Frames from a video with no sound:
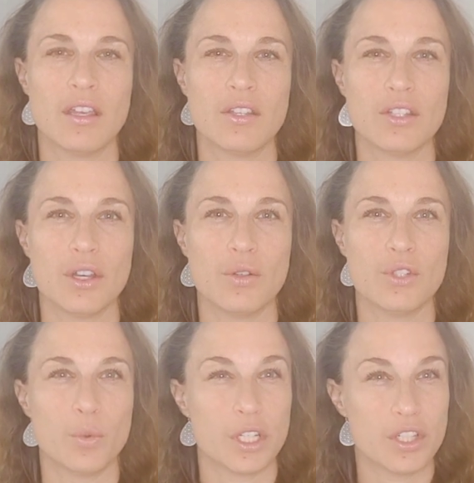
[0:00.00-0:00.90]
So
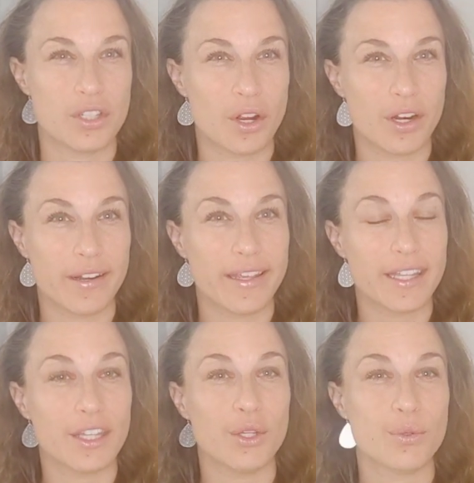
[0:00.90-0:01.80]
do you wanna start like
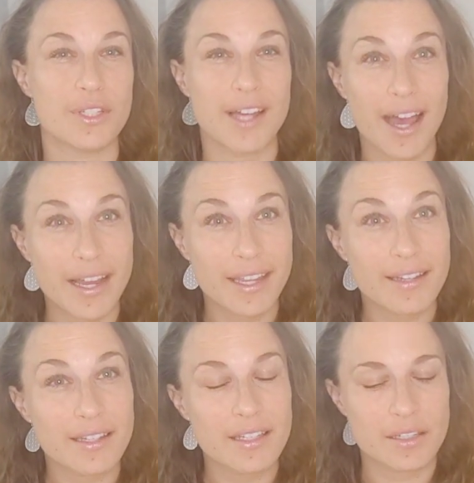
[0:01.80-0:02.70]
a new
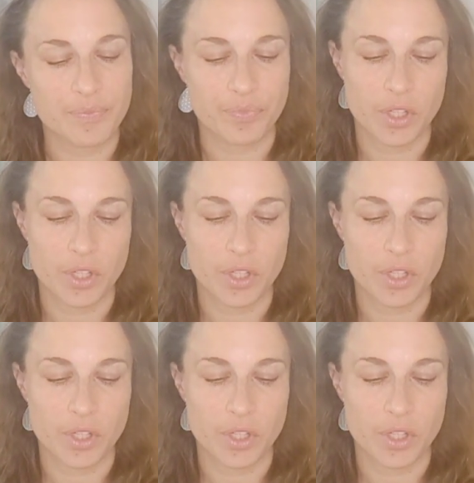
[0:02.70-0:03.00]
diet,